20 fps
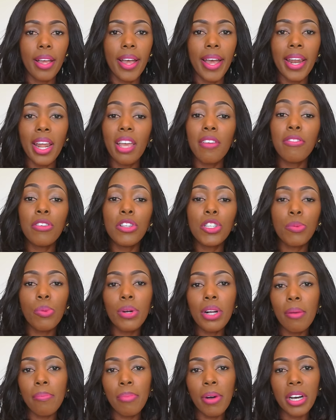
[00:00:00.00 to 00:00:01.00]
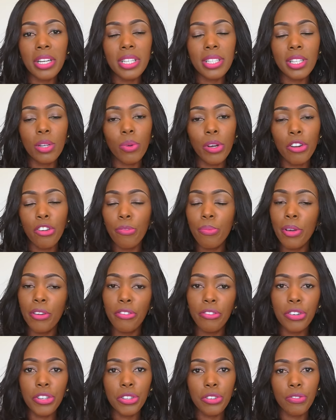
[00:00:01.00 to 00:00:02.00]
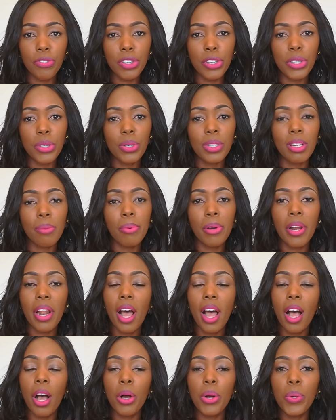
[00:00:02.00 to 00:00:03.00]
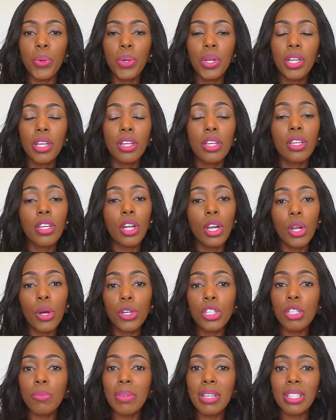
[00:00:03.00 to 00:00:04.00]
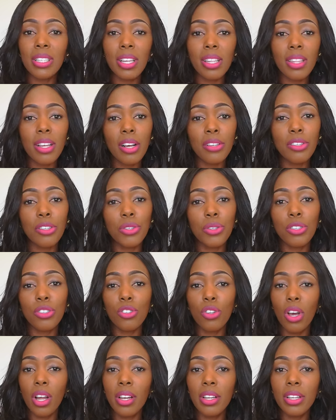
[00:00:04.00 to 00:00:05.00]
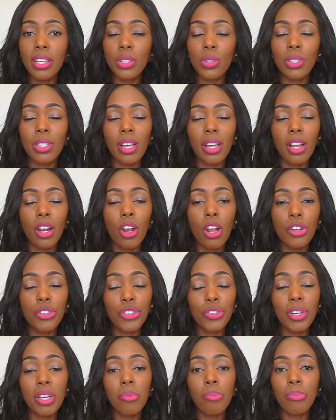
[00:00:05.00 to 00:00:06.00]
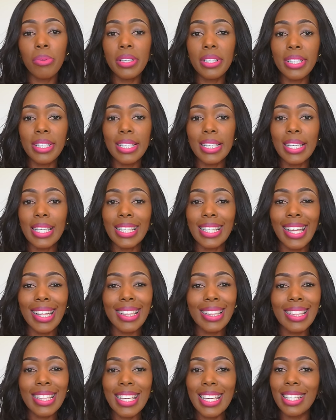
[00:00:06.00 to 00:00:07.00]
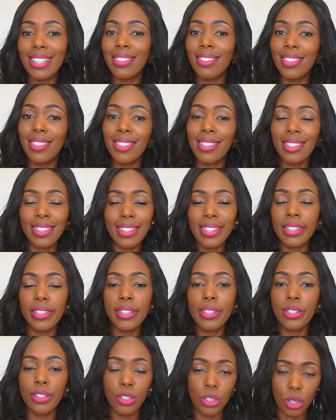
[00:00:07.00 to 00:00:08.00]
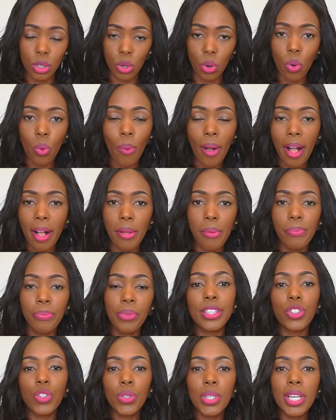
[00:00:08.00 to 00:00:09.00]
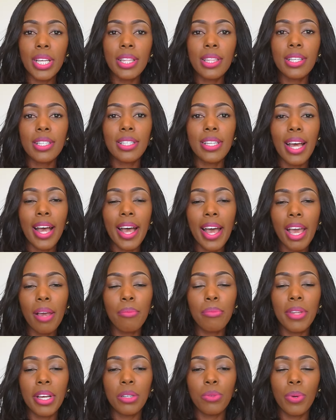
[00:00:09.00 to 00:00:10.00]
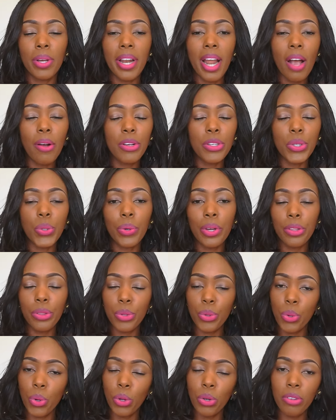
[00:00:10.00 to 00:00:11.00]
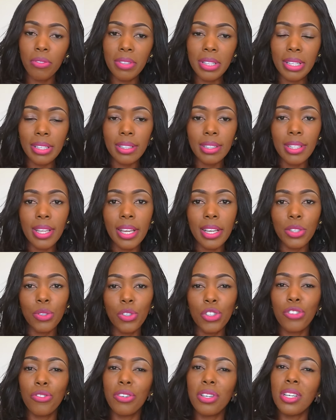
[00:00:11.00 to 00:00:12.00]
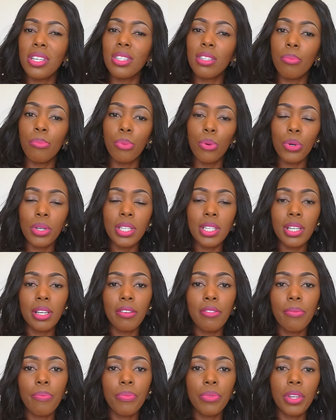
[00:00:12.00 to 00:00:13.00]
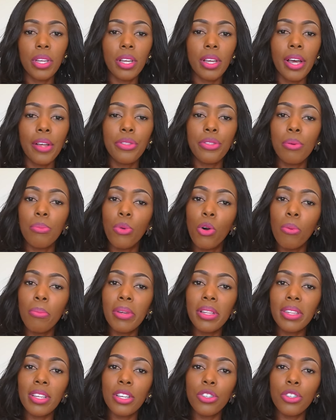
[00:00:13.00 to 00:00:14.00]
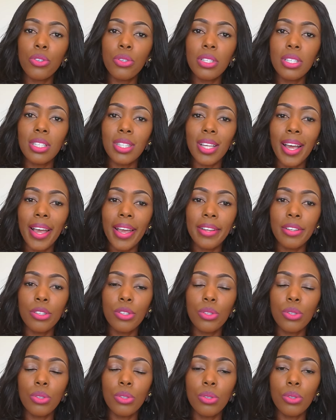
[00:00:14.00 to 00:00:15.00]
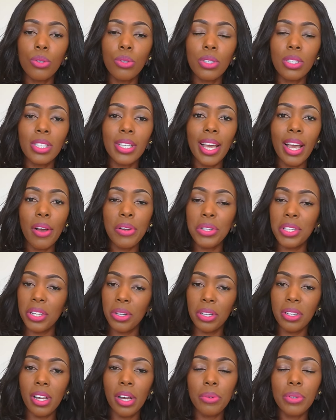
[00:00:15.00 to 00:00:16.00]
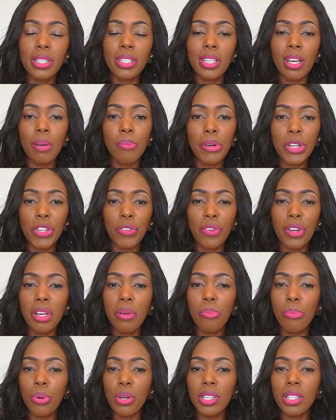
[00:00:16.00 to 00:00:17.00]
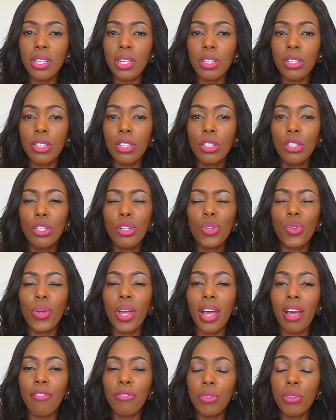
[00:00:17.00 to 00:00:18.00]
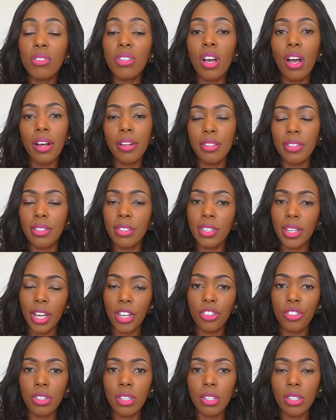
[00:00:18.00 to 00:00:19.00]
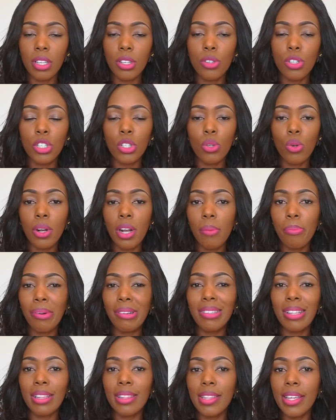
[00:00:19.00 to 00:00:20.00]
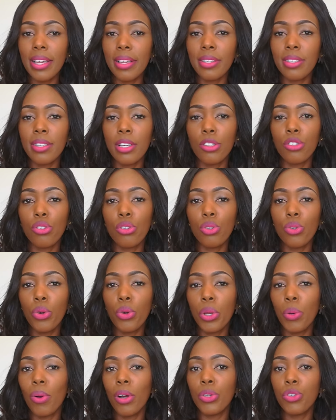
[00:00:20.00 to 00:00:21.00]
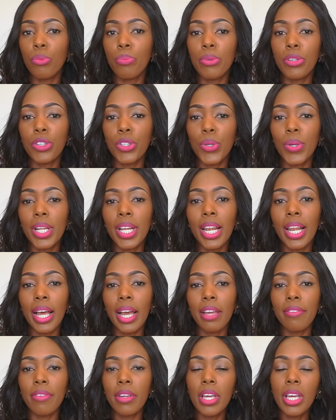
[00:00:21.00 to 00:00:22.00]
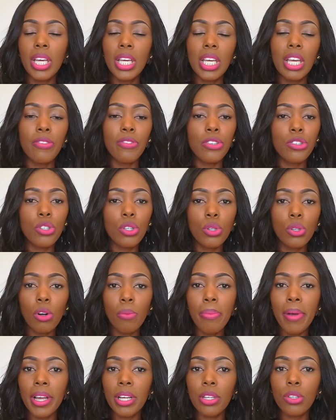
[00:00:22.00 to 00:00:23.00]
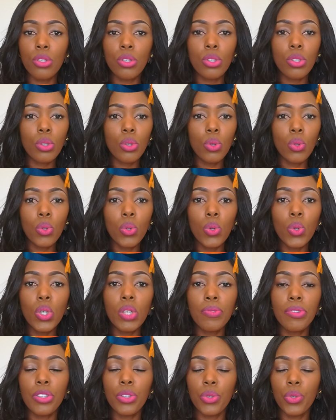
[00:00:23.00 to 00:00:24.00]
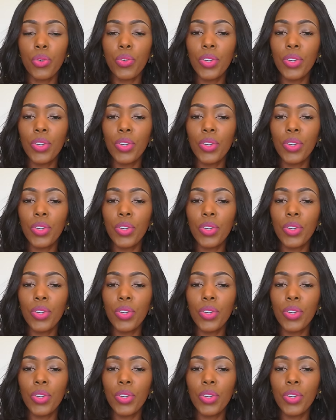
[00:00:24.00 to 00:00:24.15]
And I even spoke about it in one of my first videos about how he loaned me $10,000 to start a lingerie business, and things just didn't go well. During the time that when I was going through all of these things, just very supportive. And the moment that you decide to say, I want to settle down with someone, it's very important to have those hard discussions and just talk about the things that you know you want to pursue in life. If it's to go back to school, if it's to